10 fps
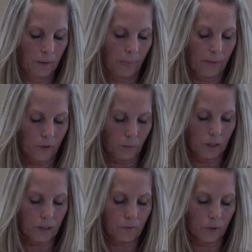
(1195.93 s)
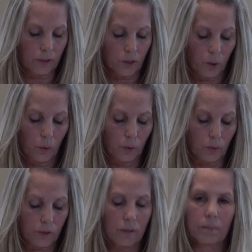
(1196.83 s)
If it wasn't for the
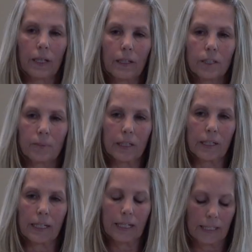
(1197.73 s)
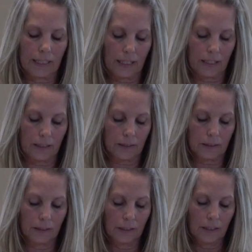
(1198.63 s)
tools my husband and I had gained
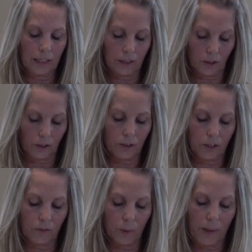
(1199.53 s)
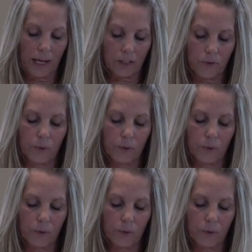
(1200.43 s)
and learned over the past few